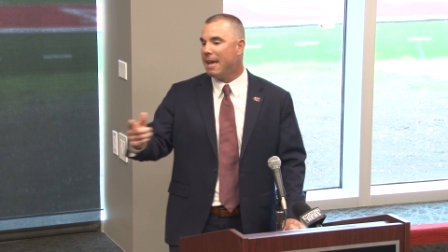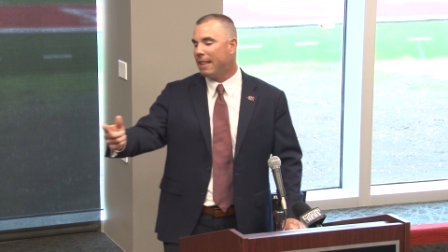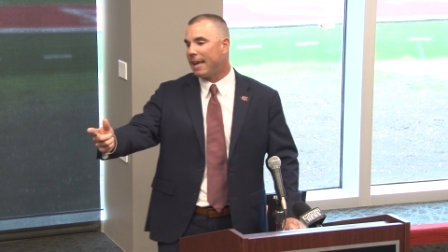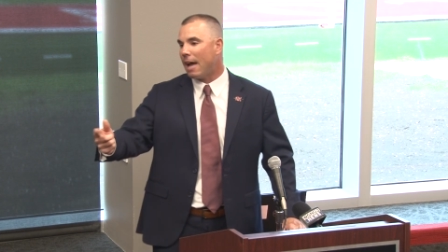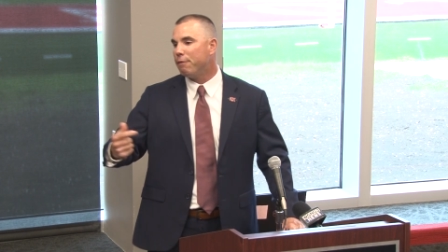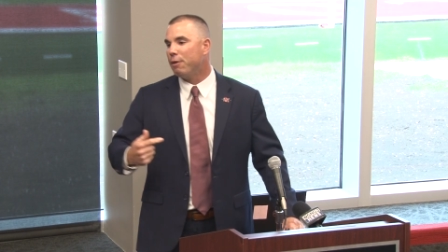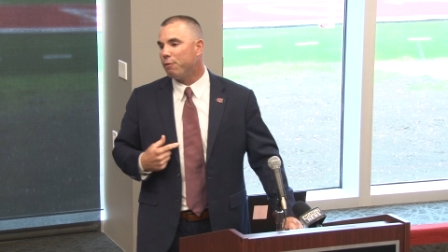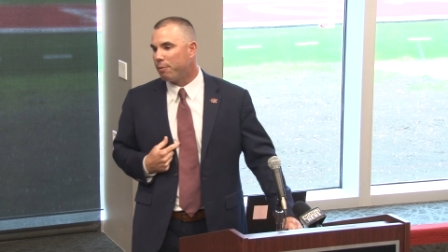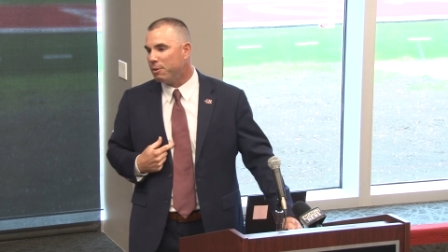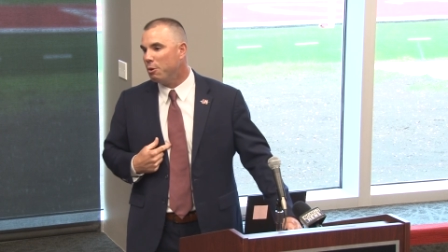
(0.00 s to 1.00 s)
like I
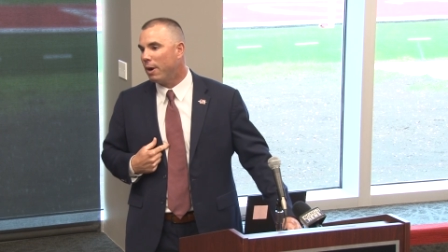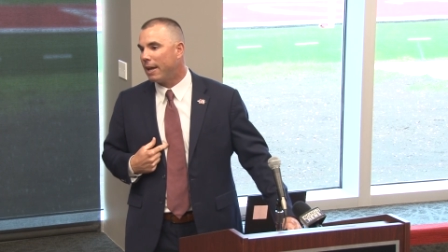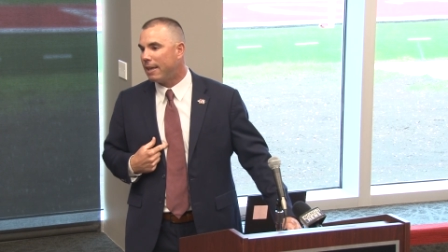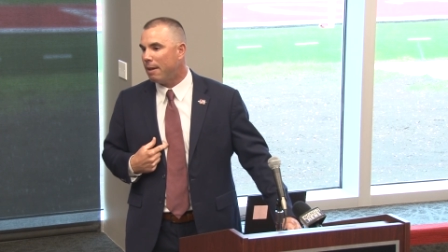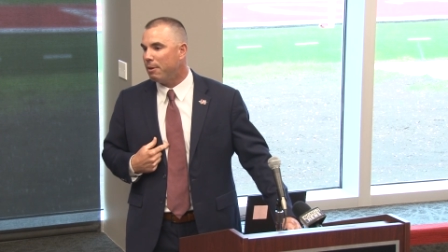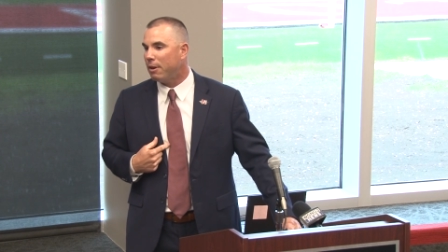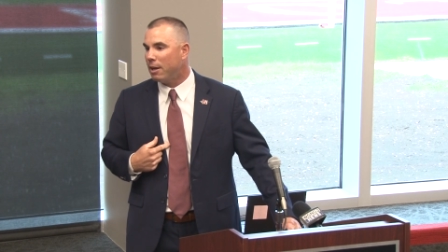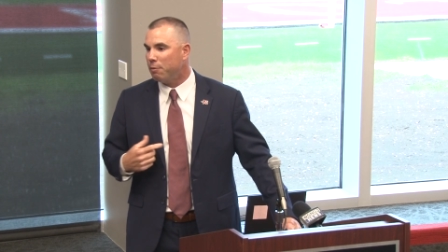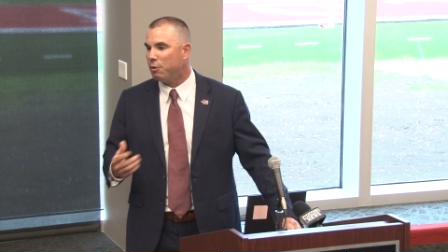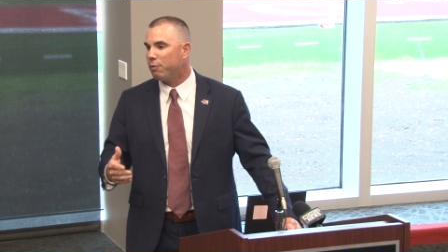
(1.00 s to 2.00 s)
felt from you when I came here to
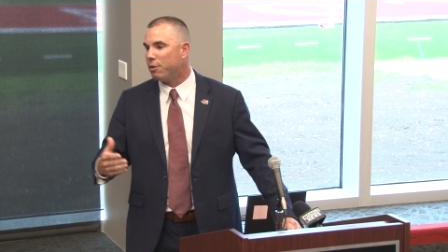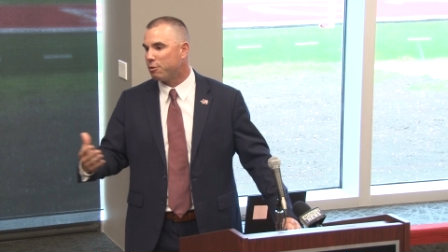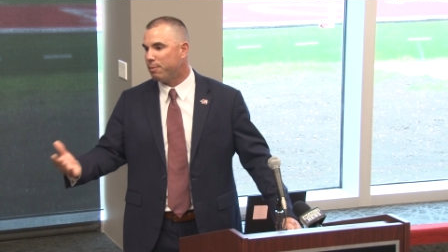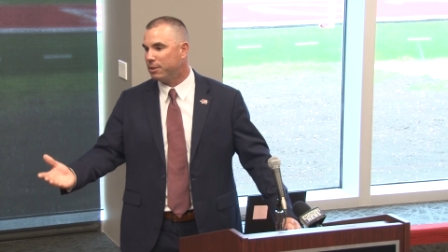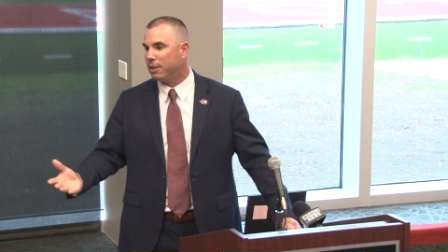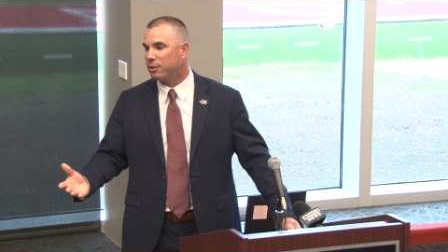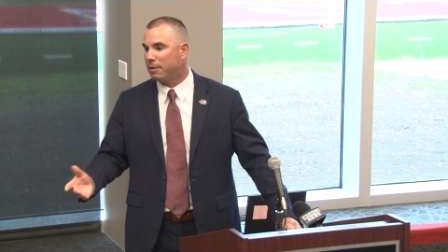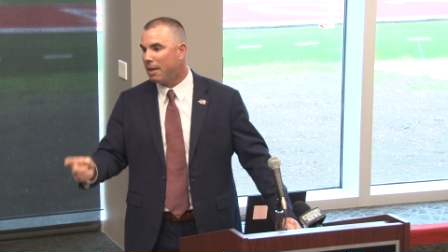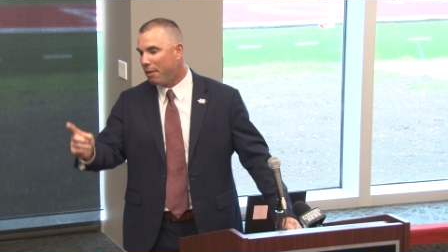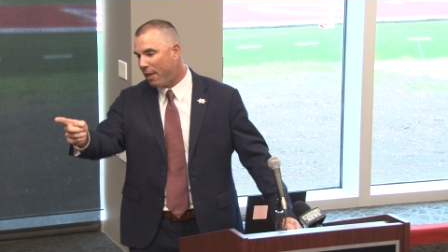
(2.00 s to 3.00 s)
interview for this position.
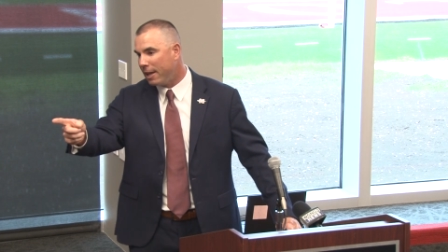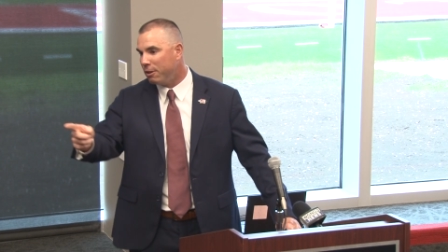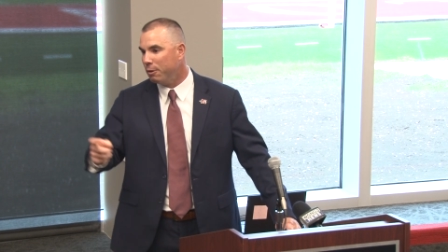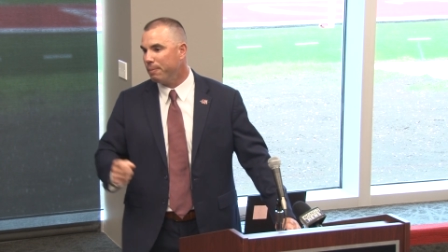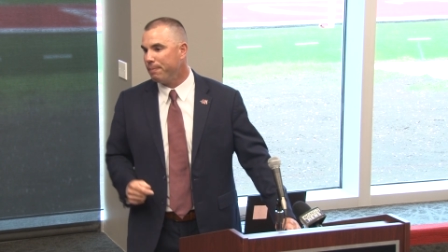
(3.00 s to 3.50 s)
Thank you.